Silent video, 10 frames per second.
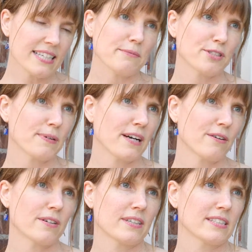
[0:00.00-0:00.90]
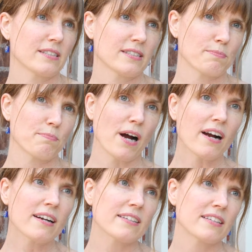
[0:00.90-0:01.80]
Hampshire Power is
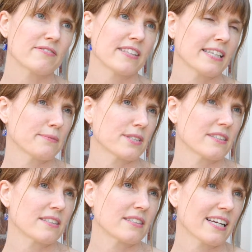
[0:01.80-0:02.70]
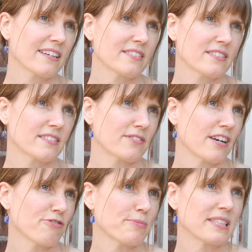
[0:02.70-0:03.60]
part of the Hampshire Council of
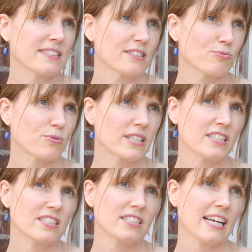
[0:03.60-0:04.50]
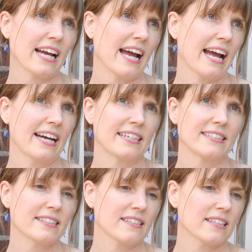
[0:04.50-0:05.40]
Governments, which
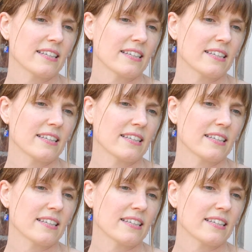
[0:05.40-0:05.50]
has